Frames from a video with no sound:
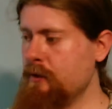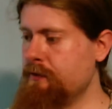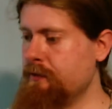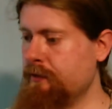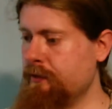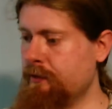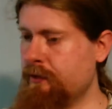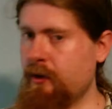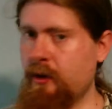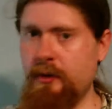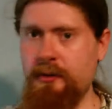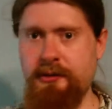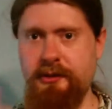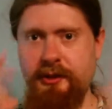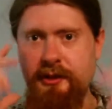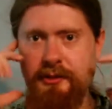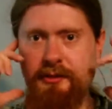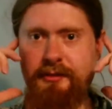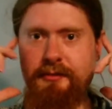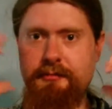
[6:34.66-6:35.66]
So it's
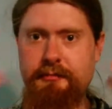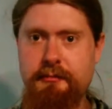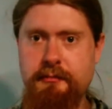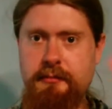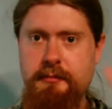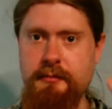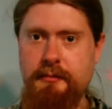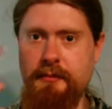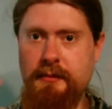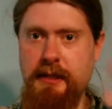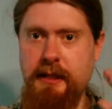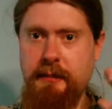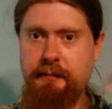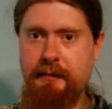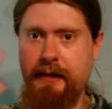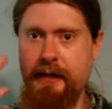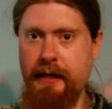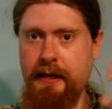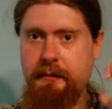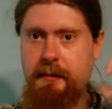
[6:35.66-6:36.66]
just keeping
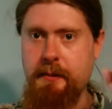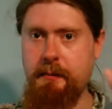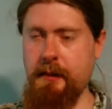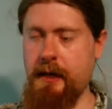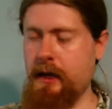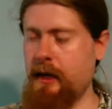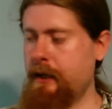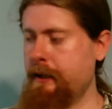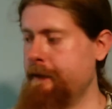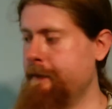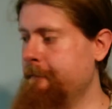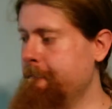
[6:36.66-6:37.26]
that in my mind.